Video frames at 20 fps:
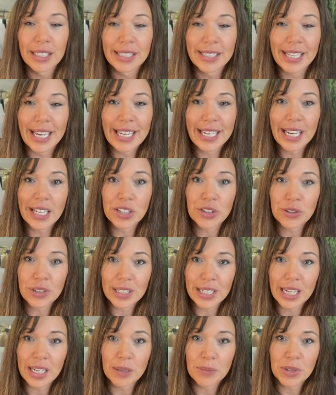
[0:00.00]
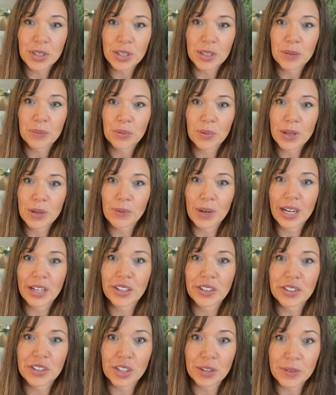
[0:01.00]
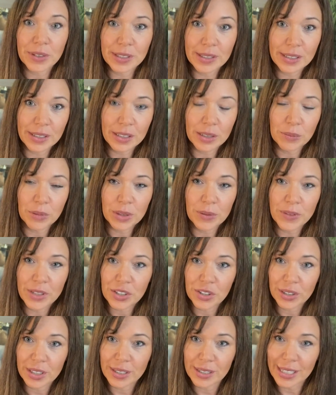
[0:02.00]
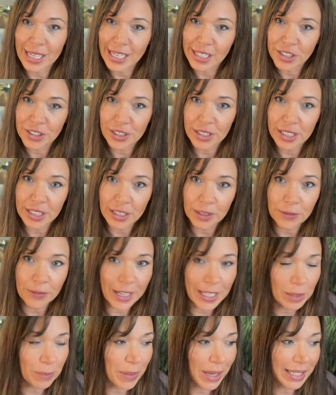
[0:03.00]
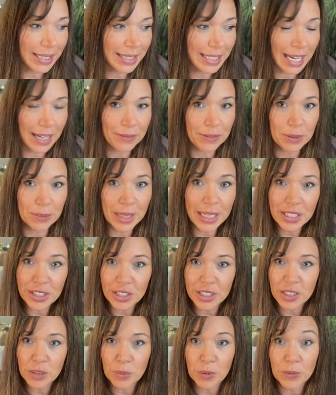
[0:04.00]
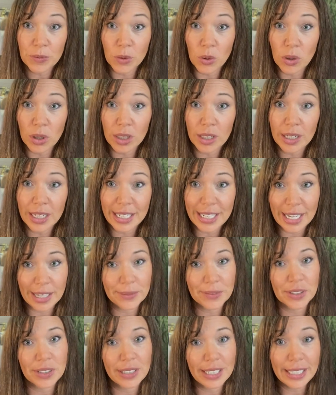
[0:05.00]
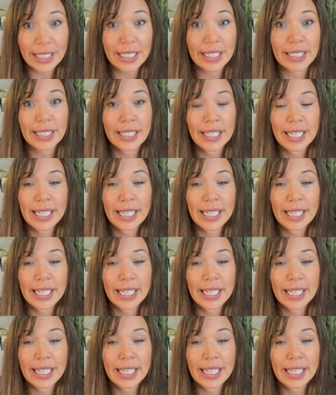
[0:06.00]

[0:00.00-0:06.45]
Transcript: take extra time to pre-wire your nervous system with visualization and faith-based affirmations before and after eating.